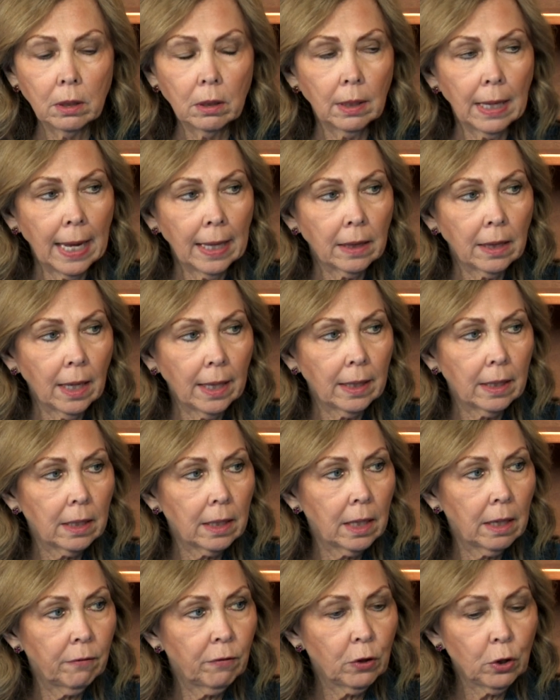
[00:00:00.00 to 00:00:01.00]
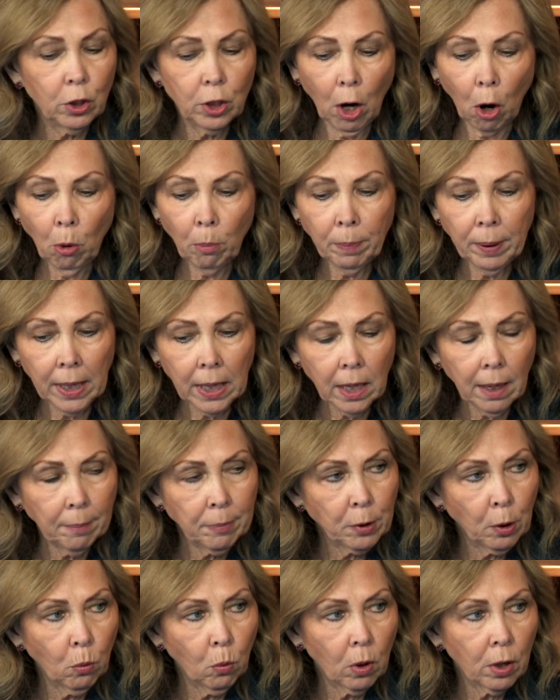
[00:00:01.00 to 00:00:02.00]
at that if you don't pick up
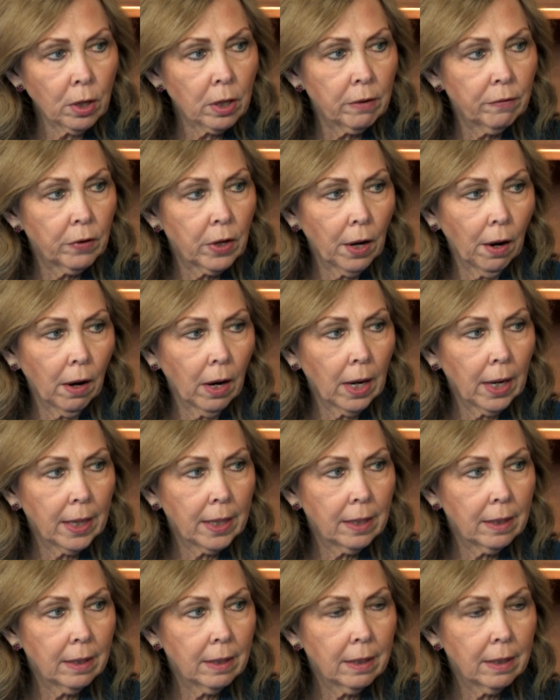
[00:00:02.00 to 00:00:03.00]
the word of God,